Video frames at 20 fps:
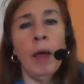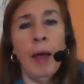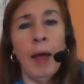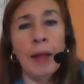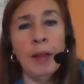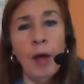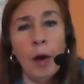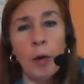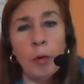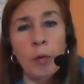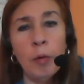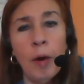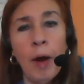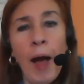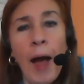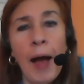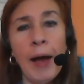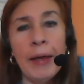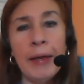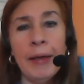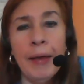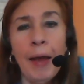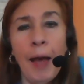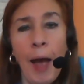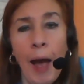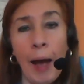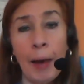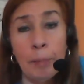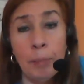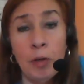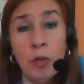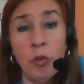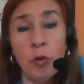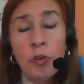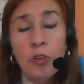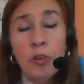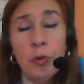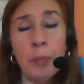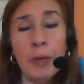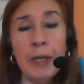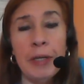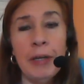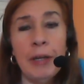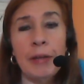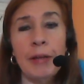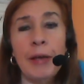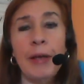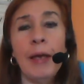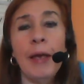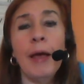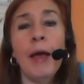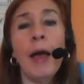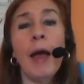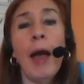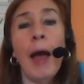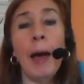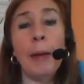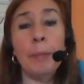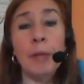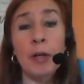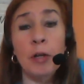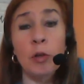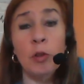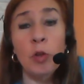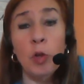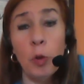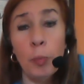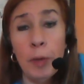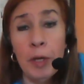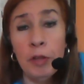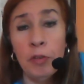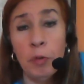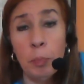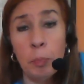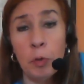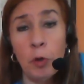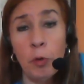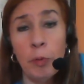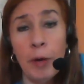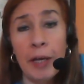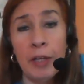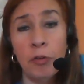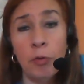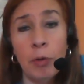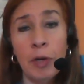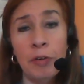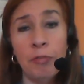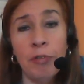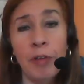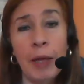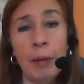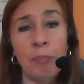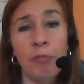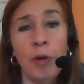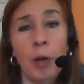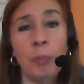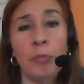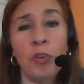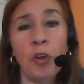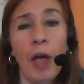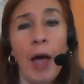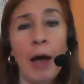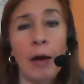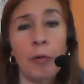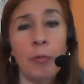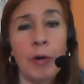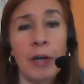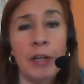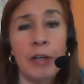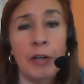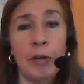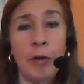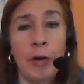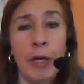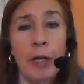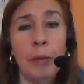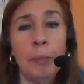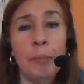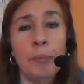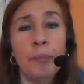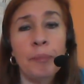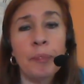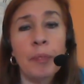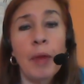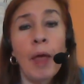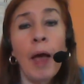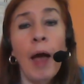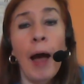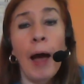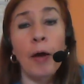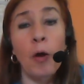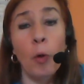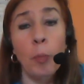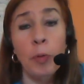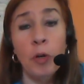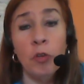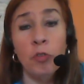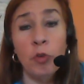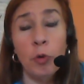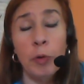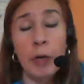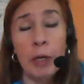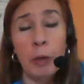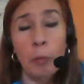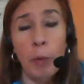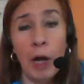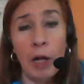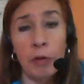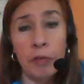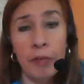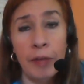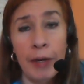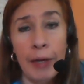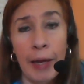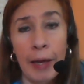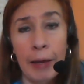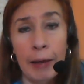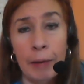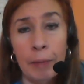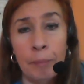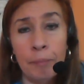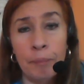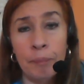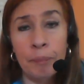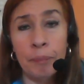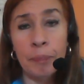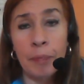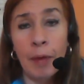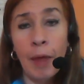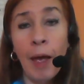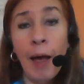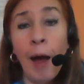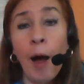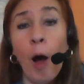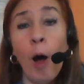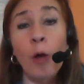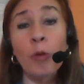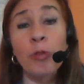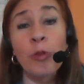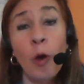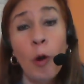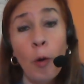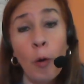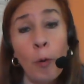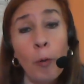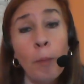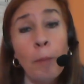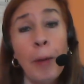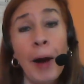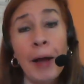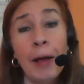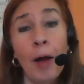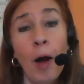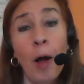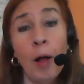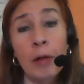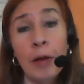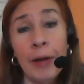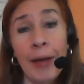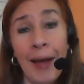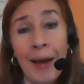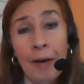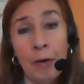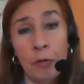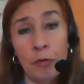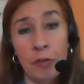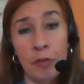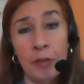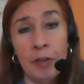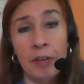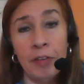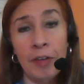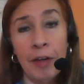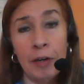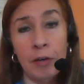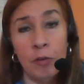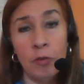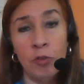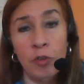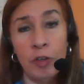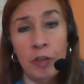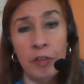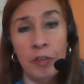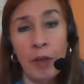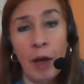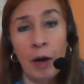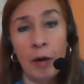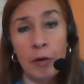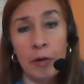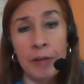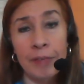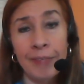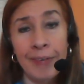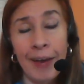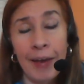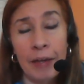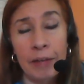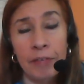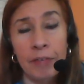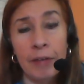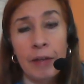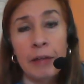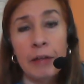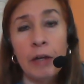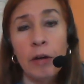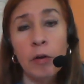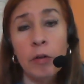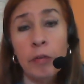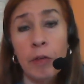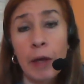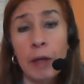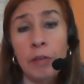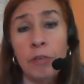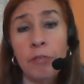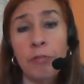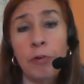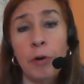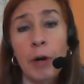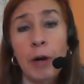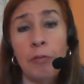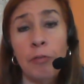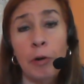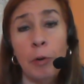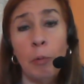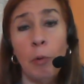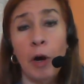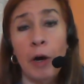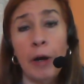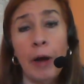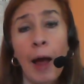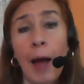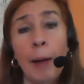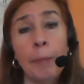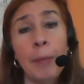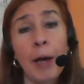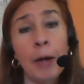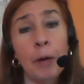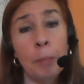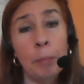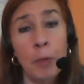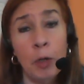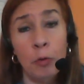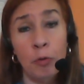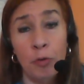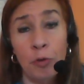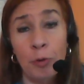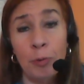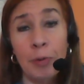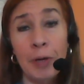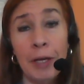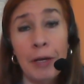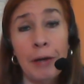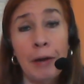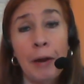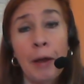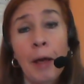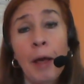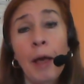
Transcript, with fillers: Hello. Hi. I'm Patricia McNeely. I'm an illumined Blue Ray twin flame from Chicago, Illinois. I hope you're doing well today. Although, by all accounts, these energies are intense, and they're intense for everyone. I'm not immune to it.